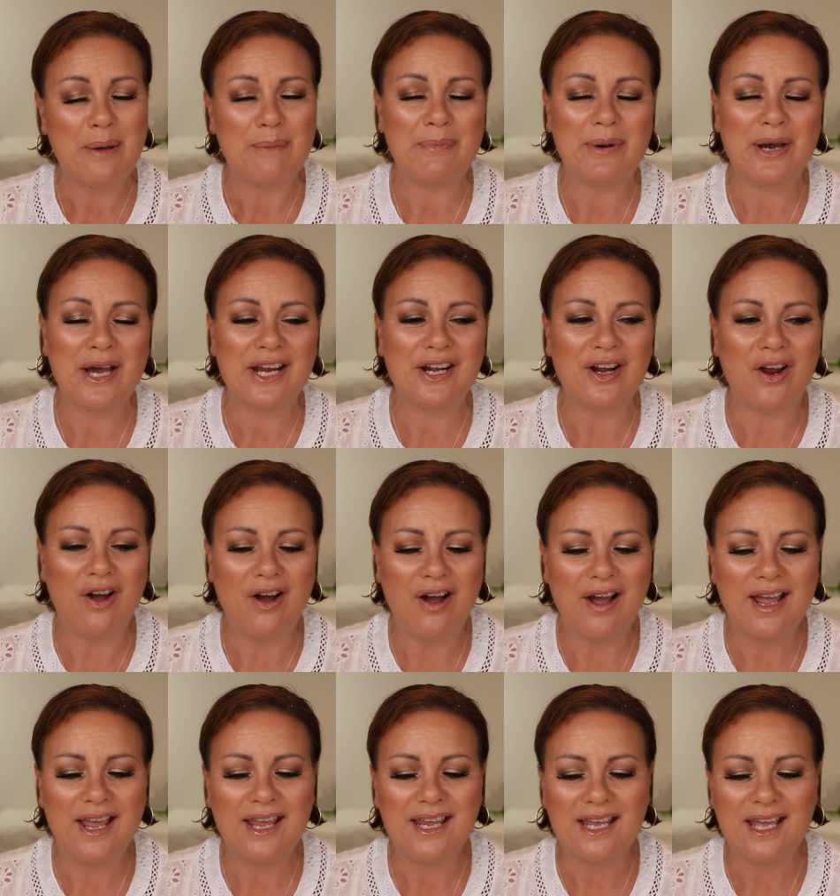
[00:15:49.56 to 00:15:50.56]
but
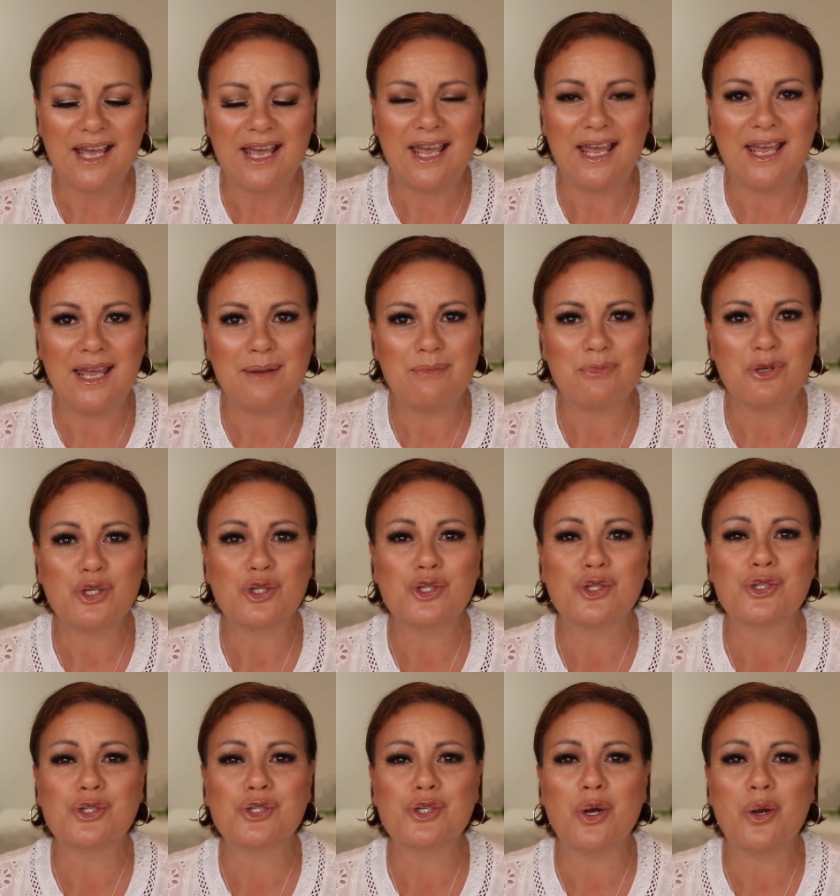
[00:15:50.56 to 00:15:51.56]
I am
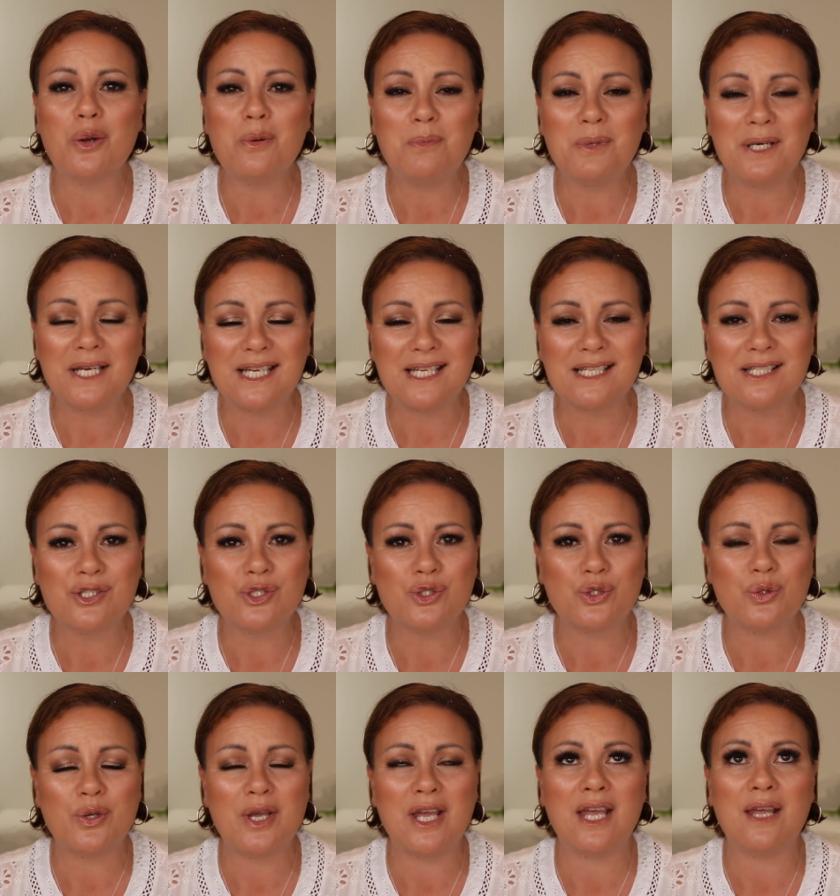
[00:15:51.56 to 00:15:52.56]
so blessed
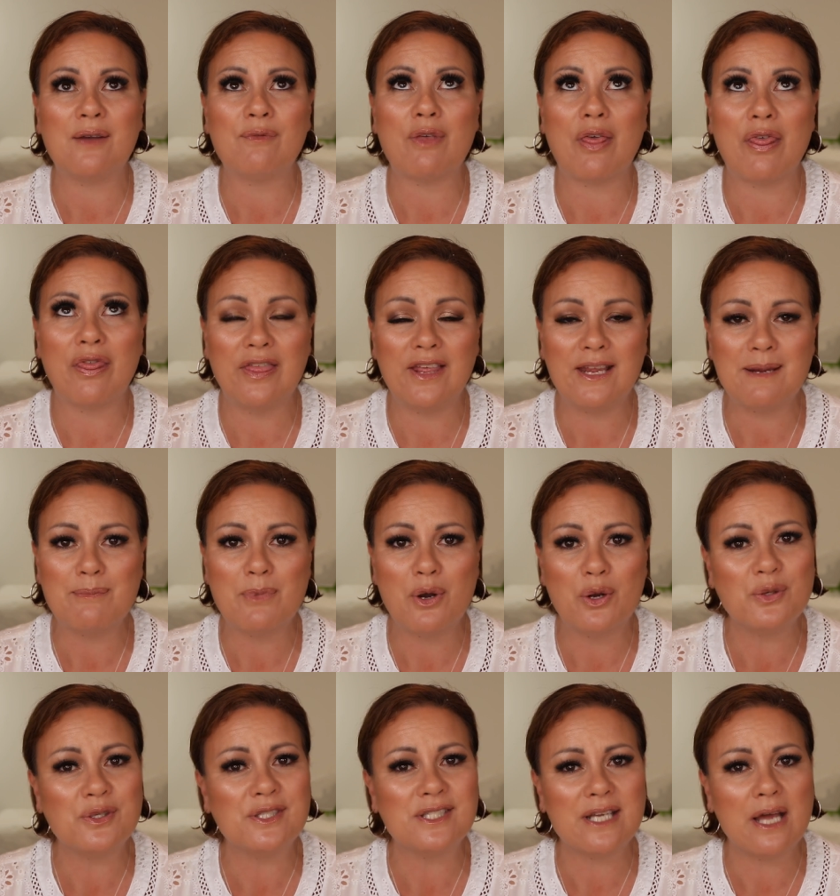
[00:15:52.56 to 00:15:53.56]
to have the
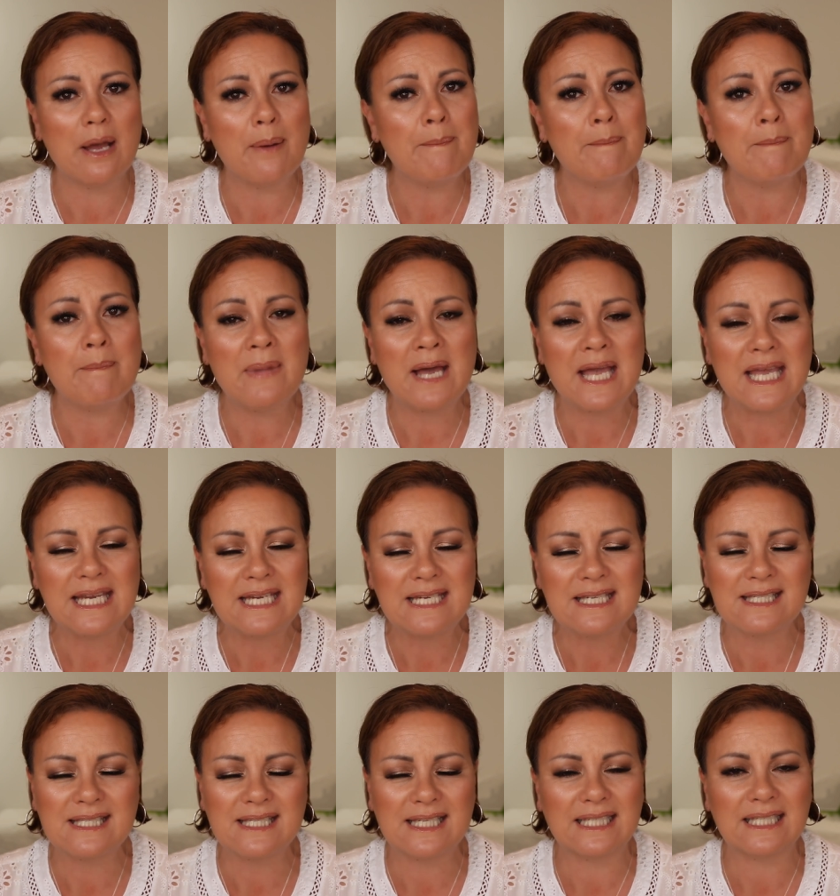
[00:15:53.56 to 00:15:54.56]
most
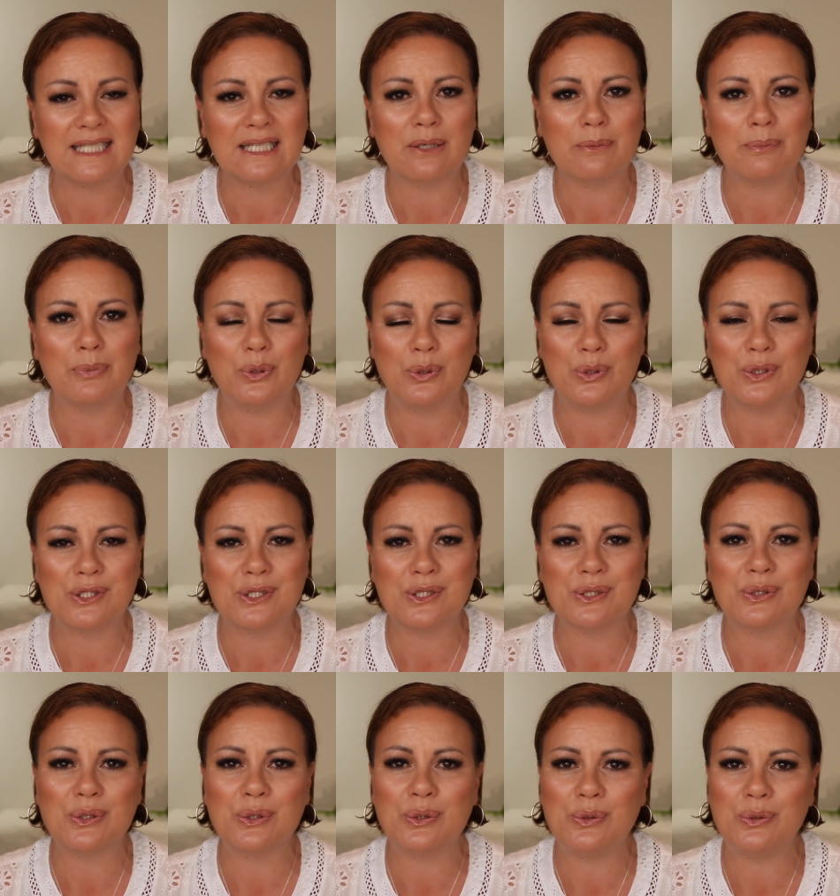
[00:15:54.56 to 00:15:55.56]
amazing
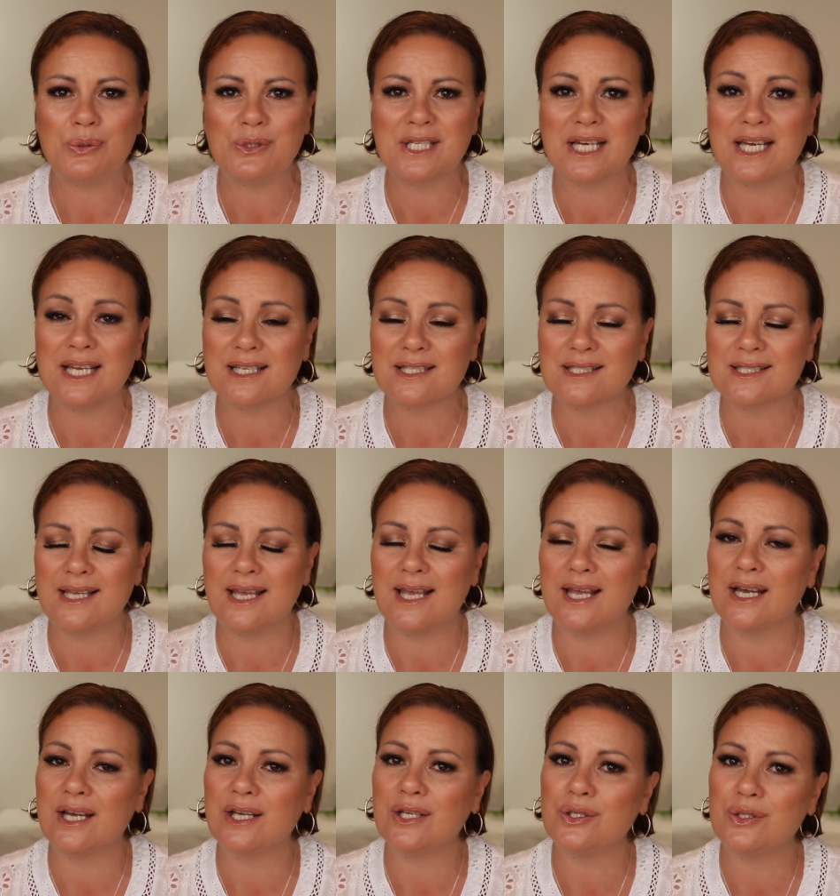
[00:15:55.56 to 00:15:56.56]
person who takes
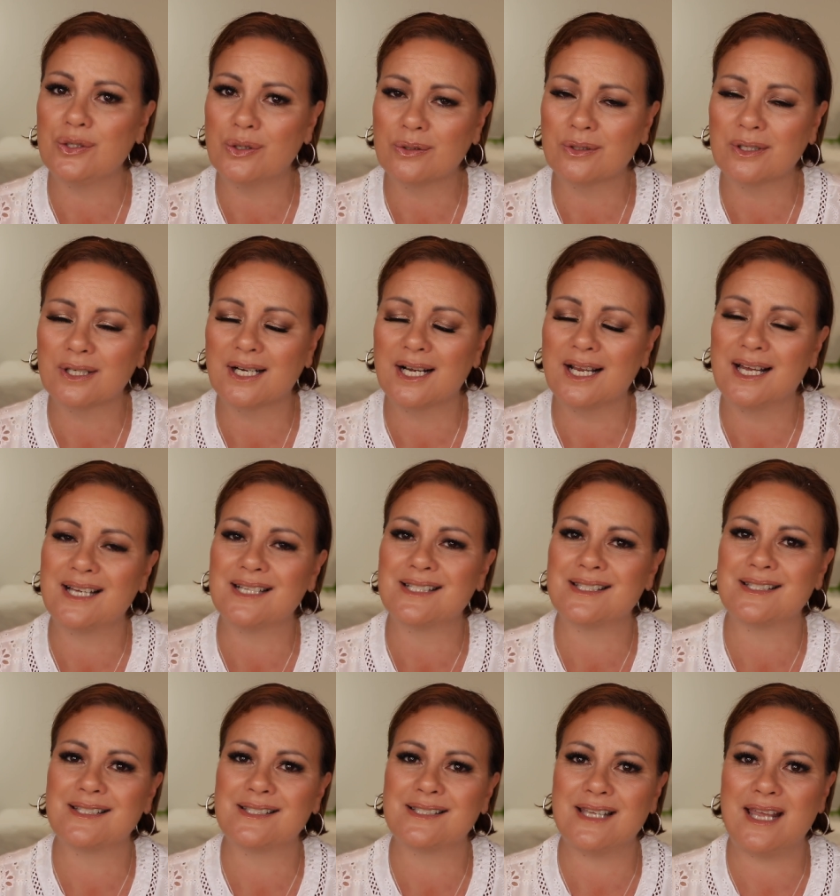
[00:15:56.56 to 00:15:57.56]
our yoga
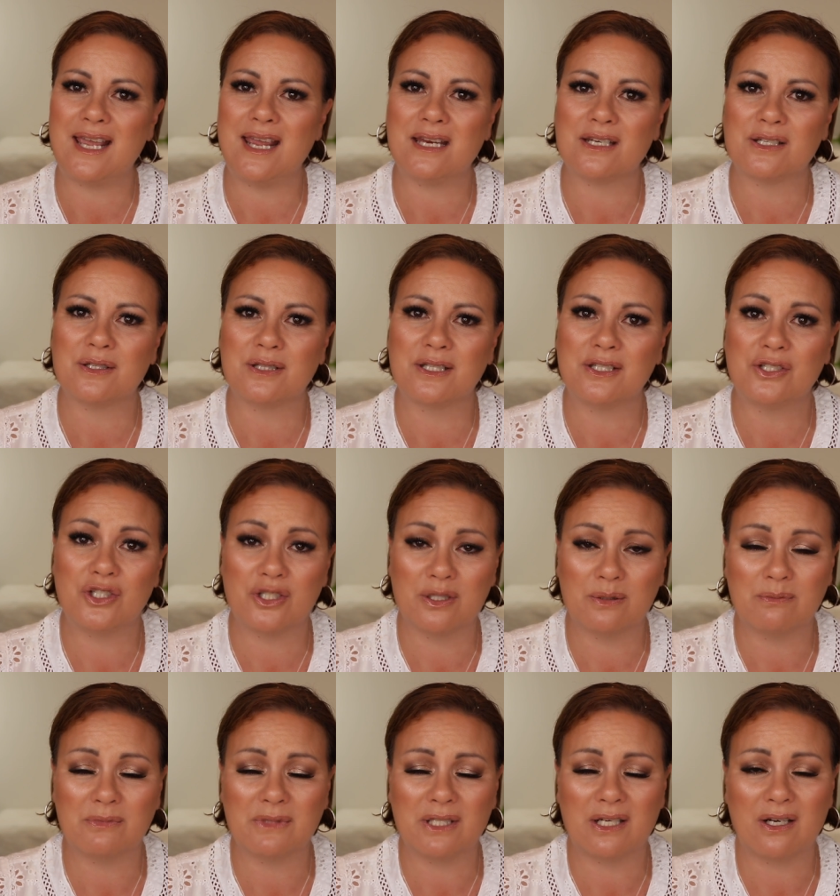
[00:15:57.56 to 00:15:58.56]
classes at the
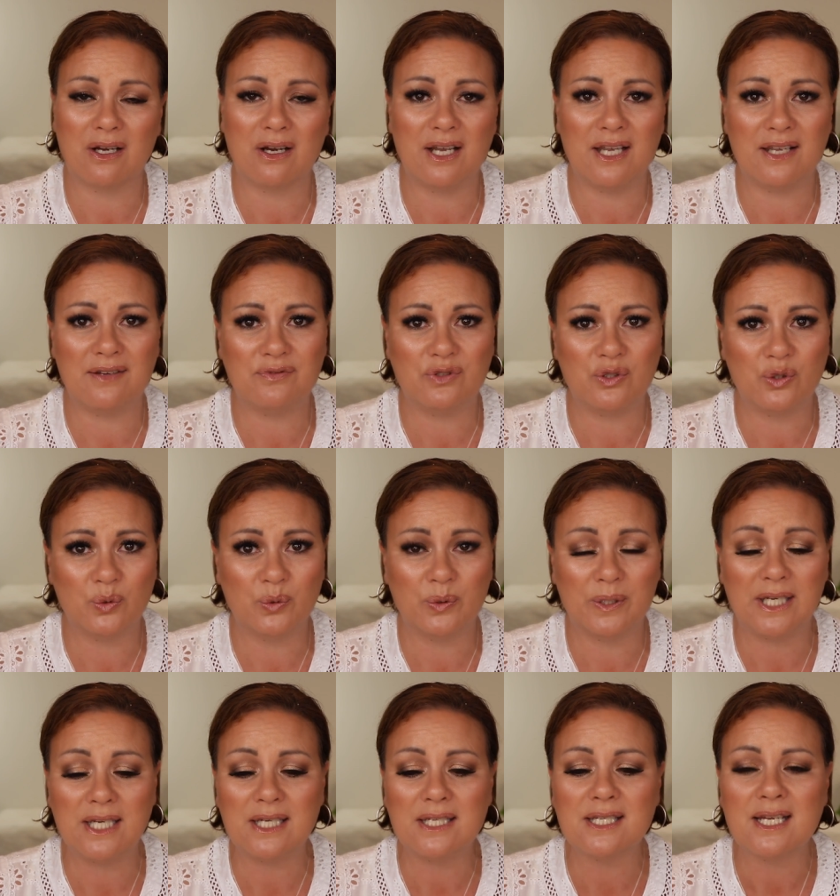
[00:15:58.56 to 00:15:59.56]
gym that I have
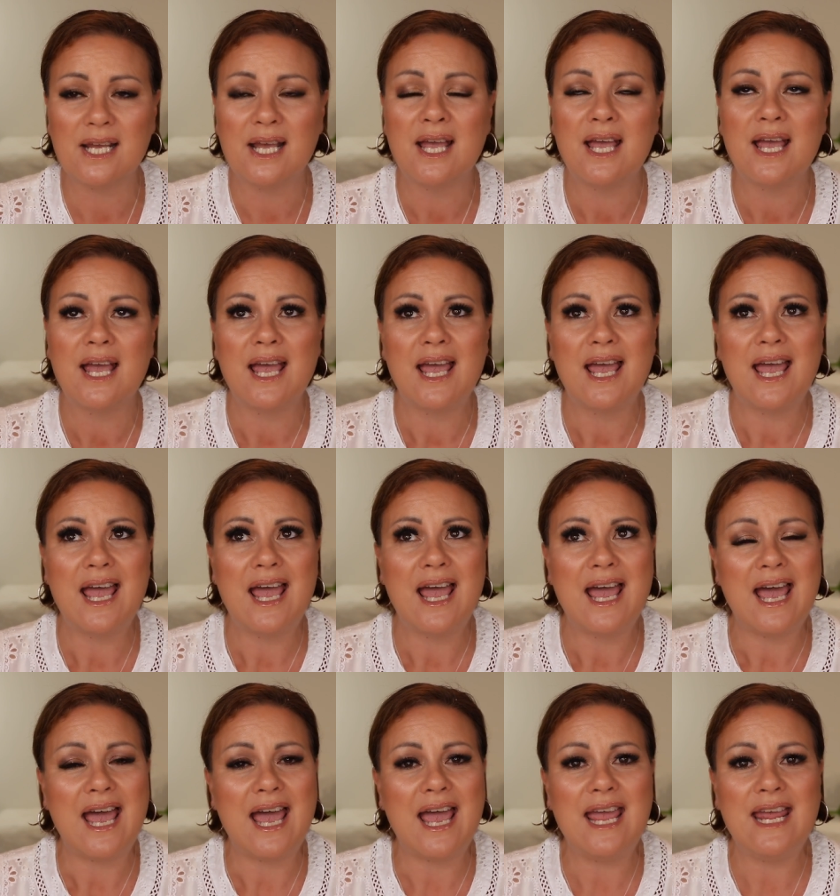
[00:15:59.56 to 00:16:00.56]
joined.
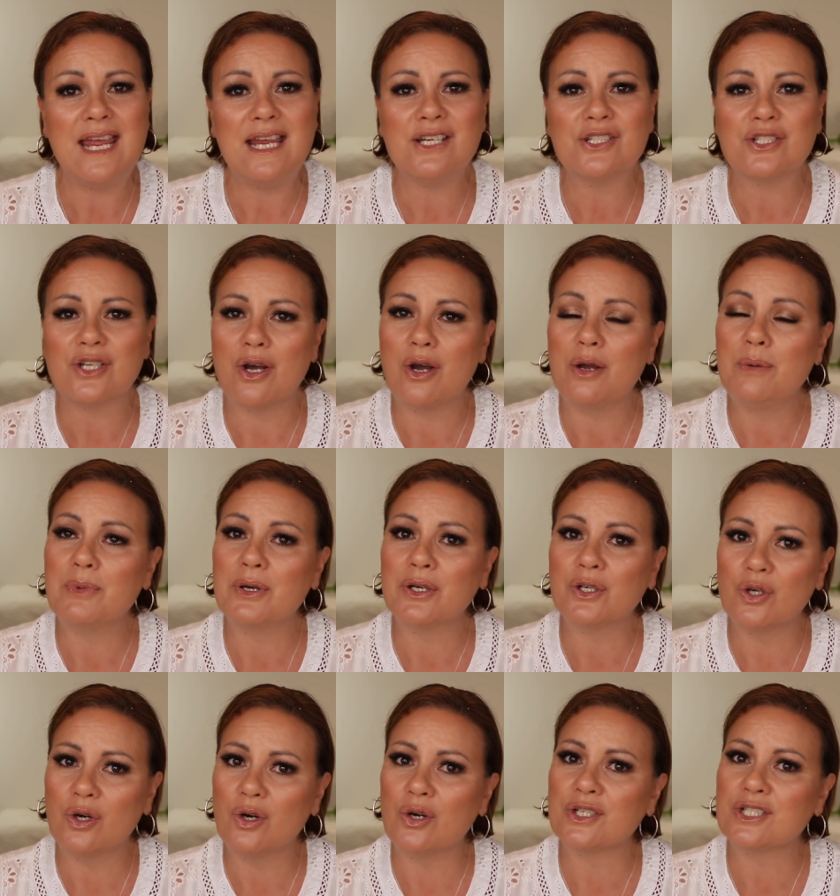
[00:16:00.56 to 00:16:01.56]
And oh my
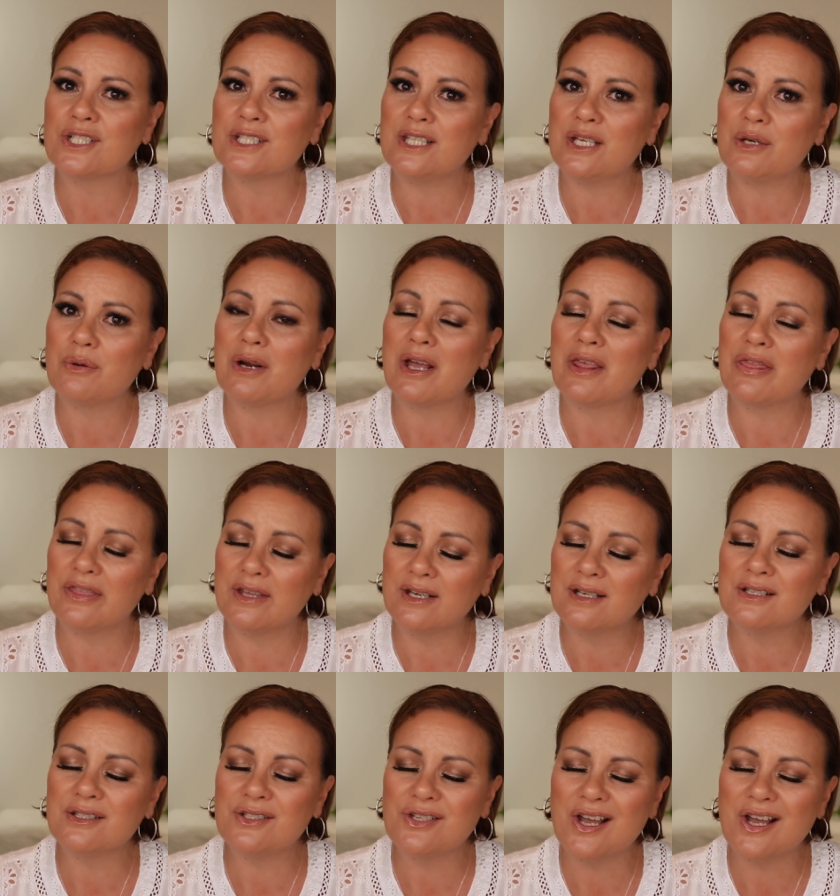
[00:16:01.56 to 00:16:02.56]
gosh, there are things